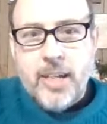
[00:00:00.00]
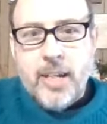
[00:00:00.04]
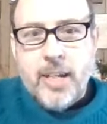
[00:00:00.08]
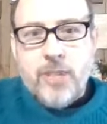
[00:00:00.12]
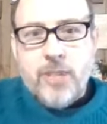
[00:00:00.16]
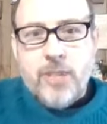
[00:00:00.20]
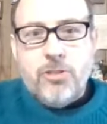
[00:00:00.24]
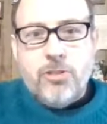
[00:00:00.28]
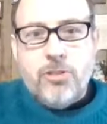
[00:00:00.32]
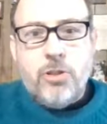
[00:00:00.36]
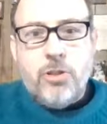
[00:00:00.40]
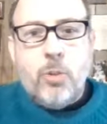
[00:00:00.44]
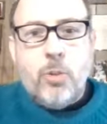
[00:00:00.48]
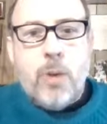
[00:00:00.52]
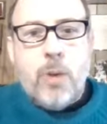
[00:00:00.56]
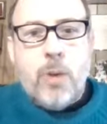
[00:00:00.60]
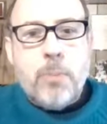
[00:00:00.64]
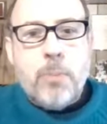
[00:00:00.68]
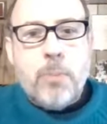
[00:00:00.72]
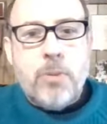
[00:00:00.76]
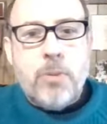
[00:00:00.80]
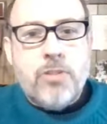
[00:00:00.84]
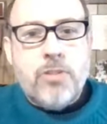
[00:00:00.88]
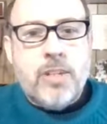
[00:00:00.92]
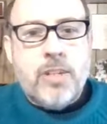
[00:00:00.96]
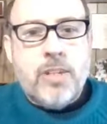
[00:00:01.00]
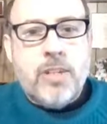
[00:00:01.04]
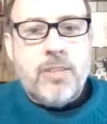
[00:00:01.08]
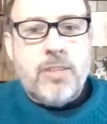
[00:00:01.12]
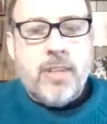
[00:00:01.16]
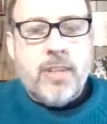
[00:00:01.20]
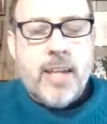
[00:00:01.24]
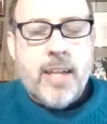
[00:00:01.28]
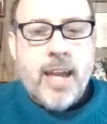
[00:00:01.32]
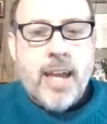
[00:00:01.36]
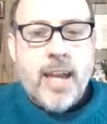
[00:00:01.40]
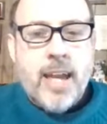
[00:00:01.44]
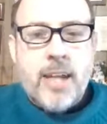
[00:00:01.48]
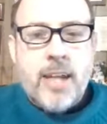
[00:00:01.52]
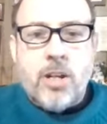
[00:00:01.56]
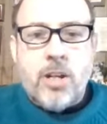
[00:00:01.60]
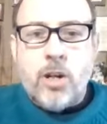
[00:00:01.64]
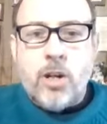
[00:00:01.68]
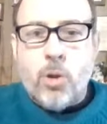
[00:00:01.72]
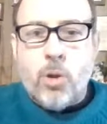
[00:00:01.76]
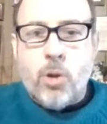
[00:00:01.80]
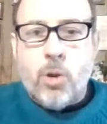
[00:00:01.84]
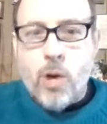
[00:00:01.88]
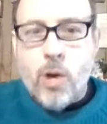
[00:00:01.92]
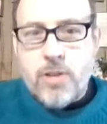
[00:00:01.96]
to represent an
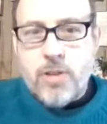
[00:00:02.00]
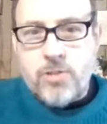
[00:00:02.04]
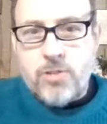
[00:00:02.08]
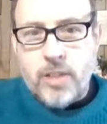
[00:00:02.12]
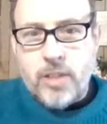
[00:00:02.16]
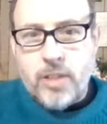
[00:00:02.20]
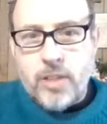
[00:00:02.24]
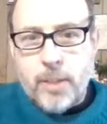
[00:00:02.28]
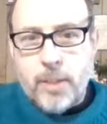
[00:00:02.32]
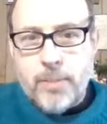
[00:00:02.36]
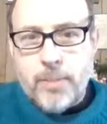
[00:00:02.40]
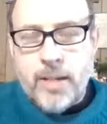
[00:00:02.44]
acrostic.